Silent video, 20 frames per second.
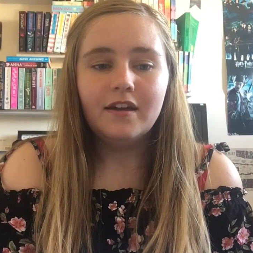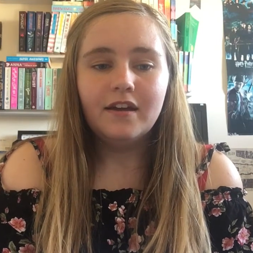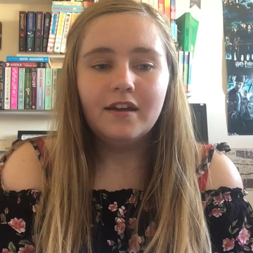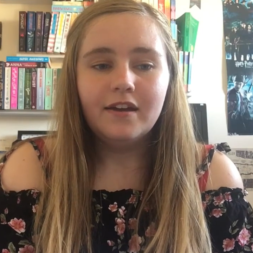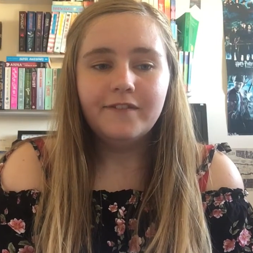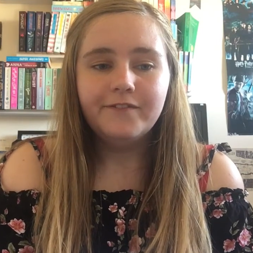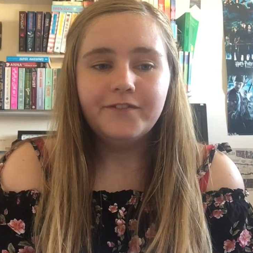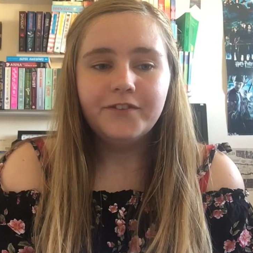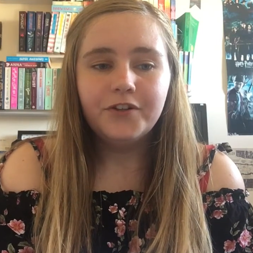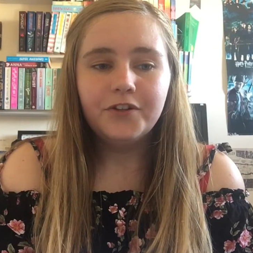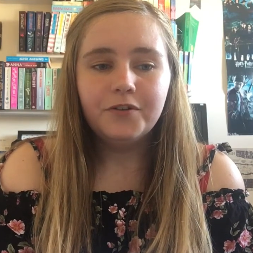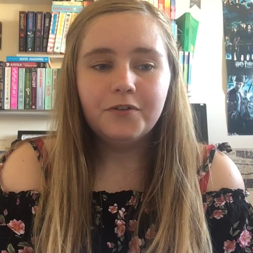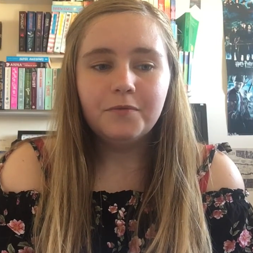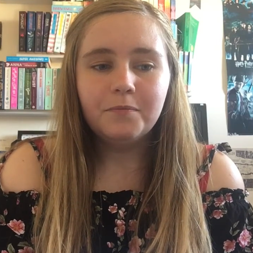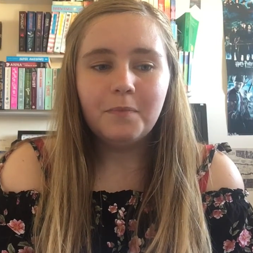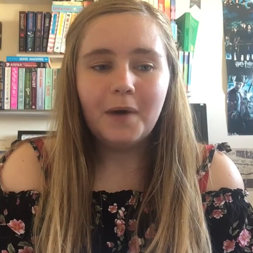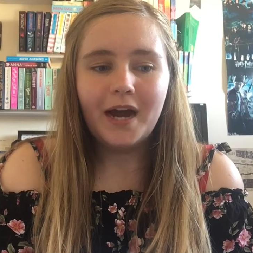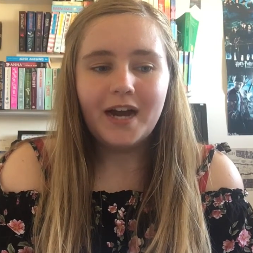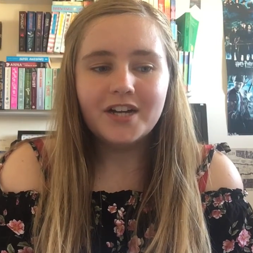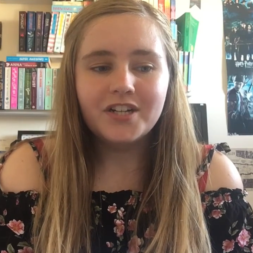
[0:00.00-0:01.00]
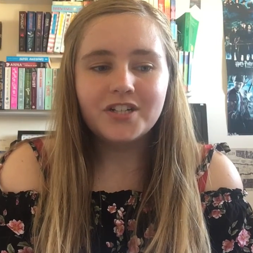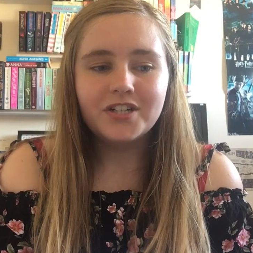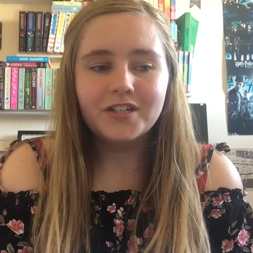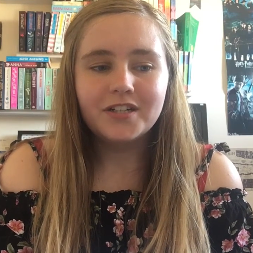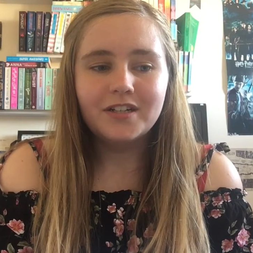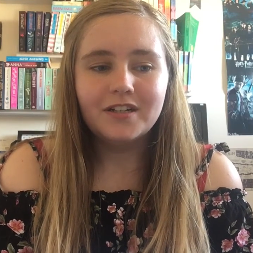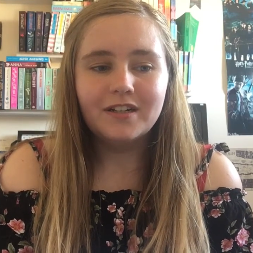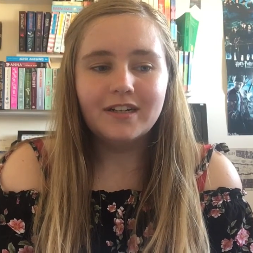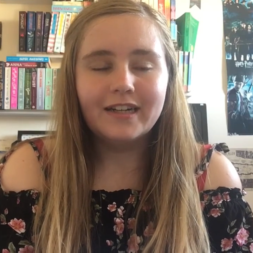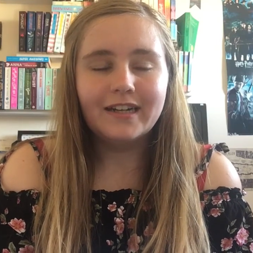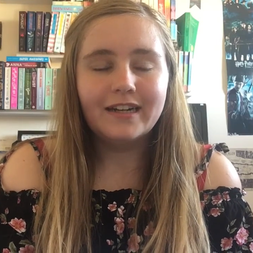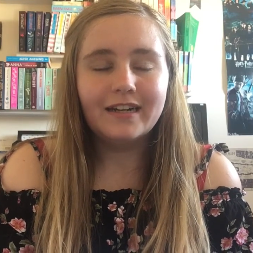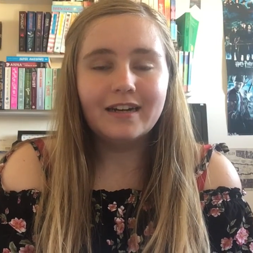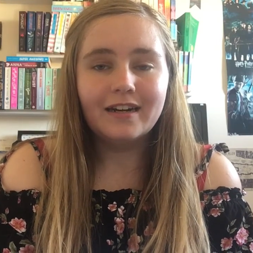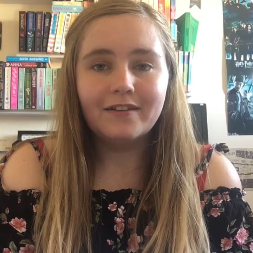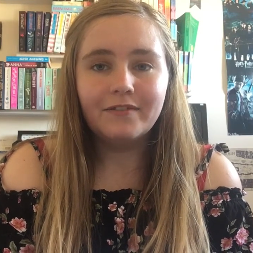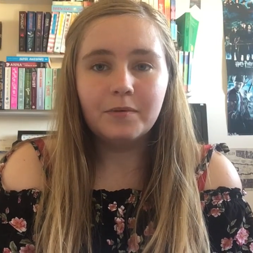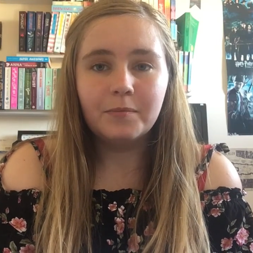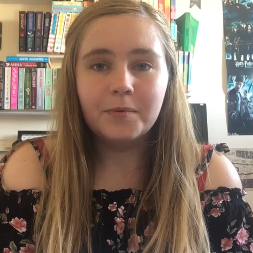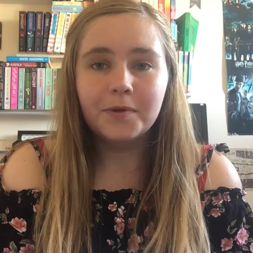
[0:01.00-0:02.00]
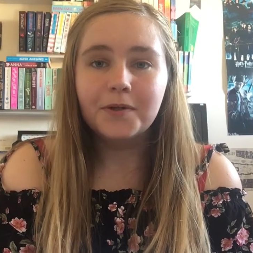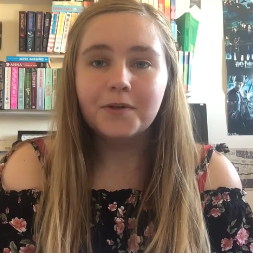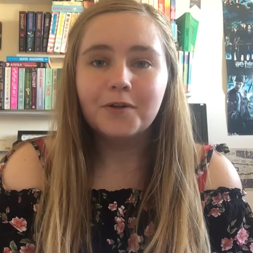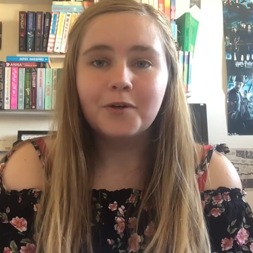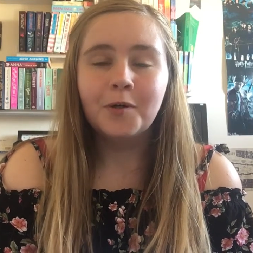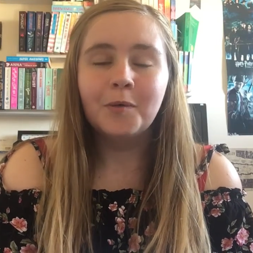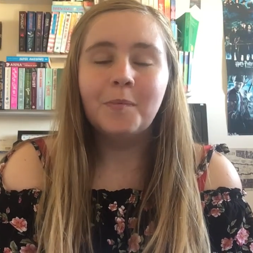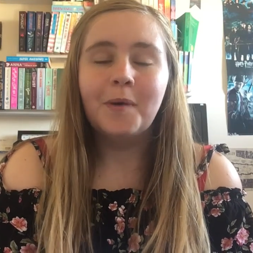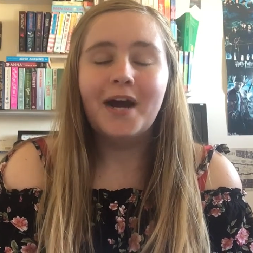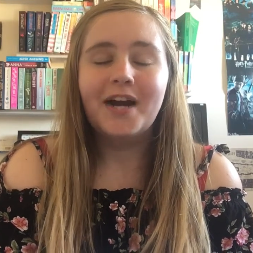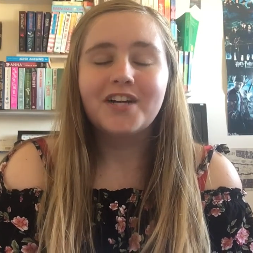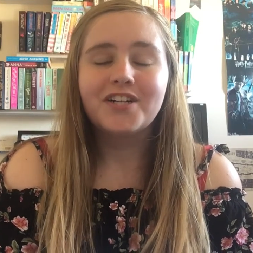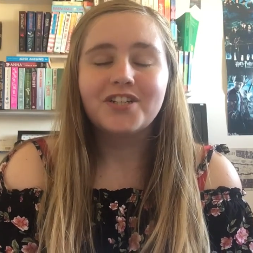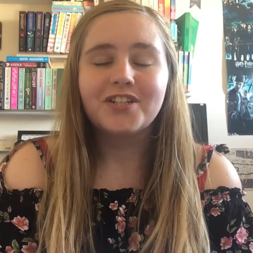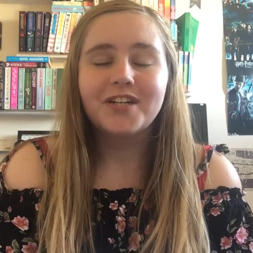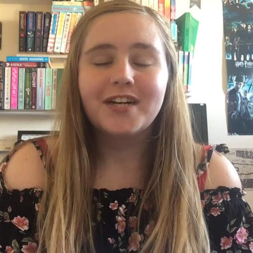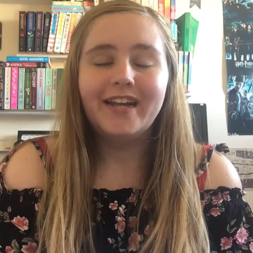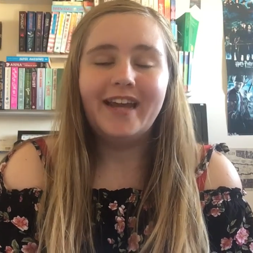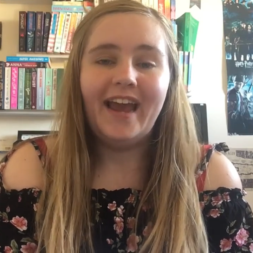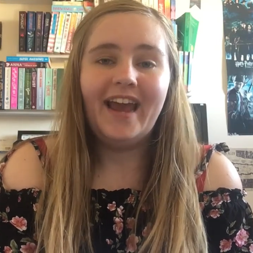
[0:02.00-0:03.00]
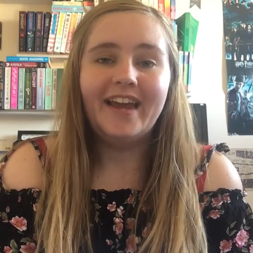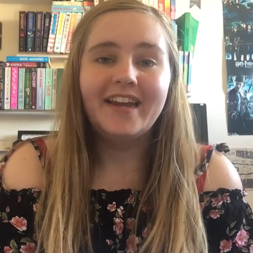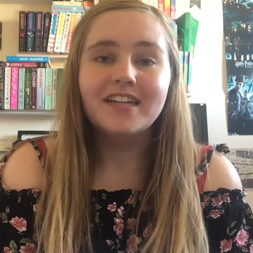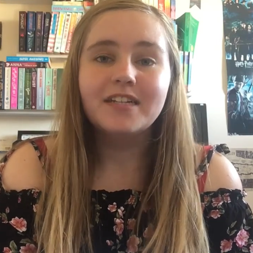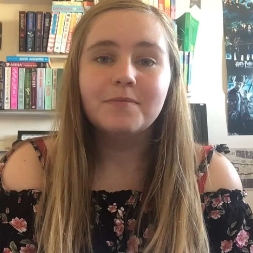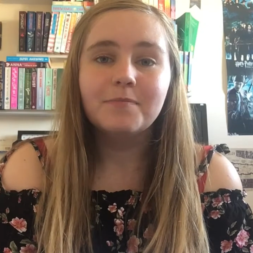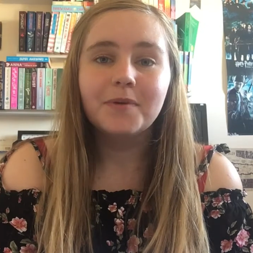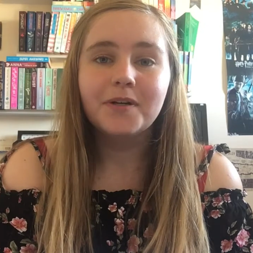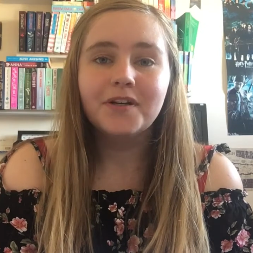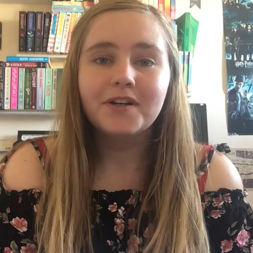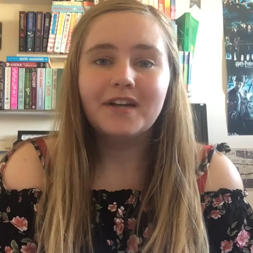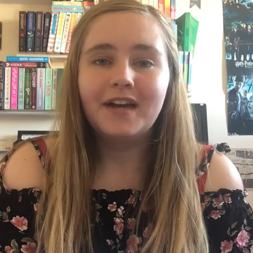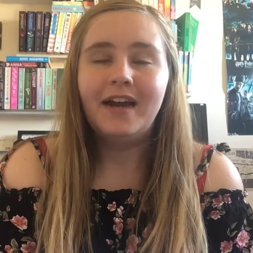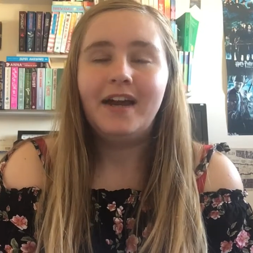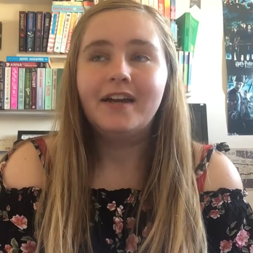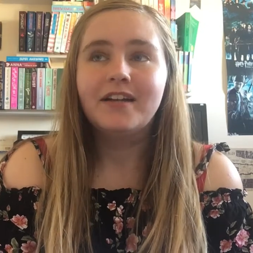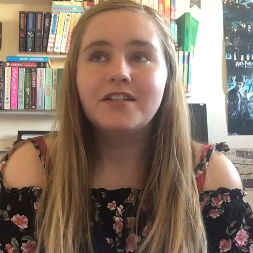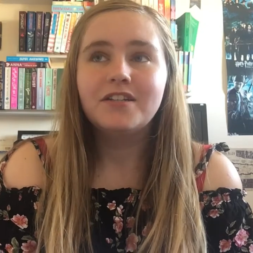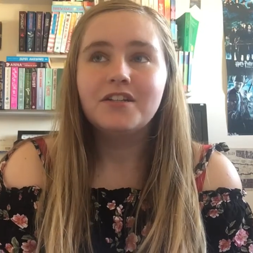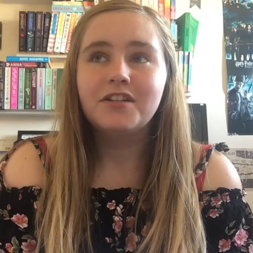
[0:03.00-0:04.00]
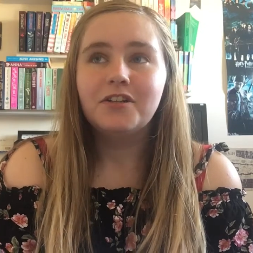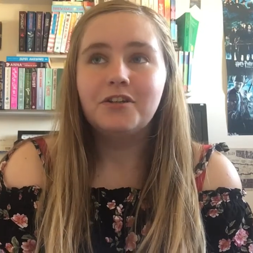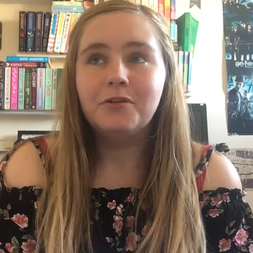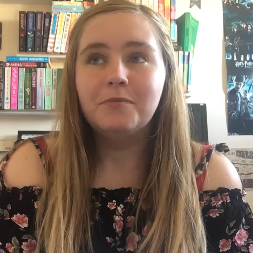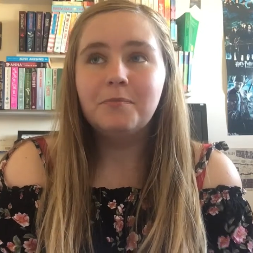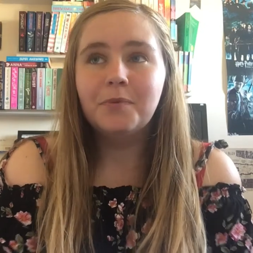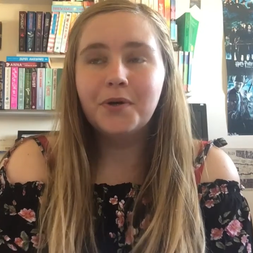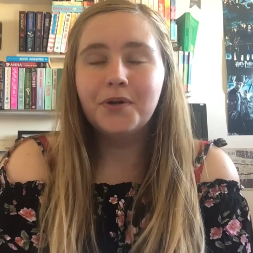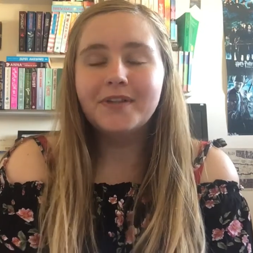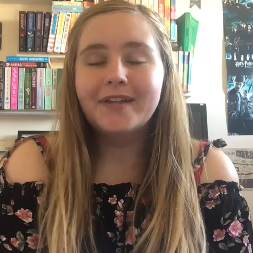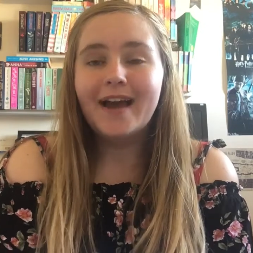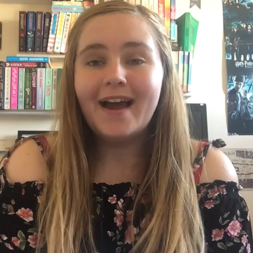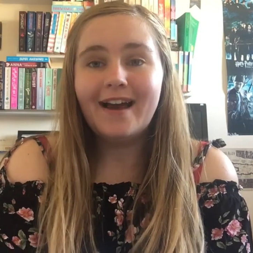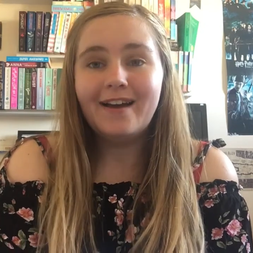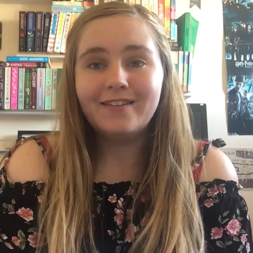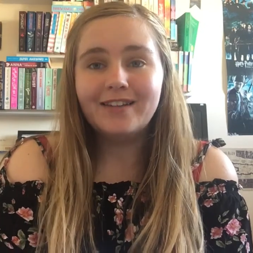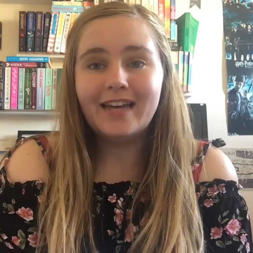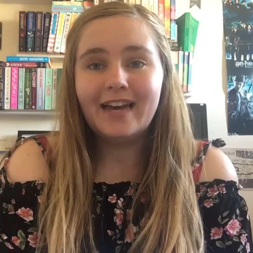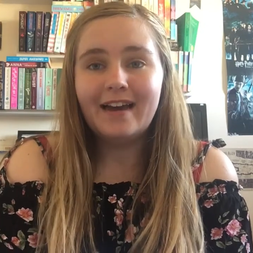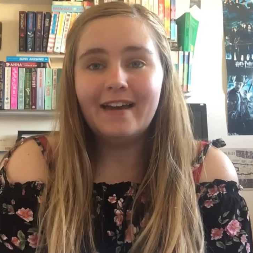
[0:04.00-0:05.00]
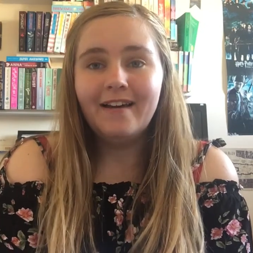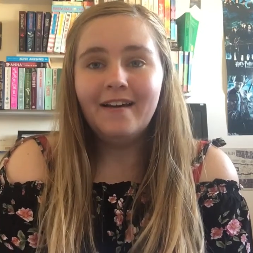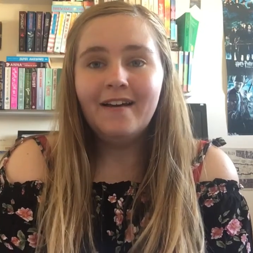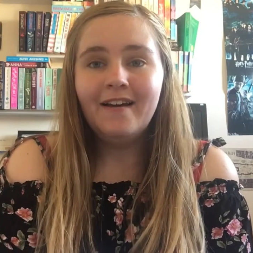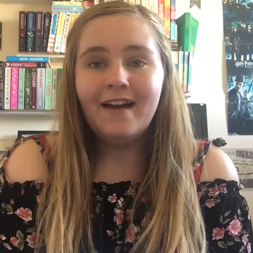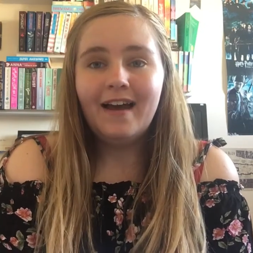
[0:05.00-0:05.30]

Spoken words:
if you passionately love a book or passionately hate a book and you put that out there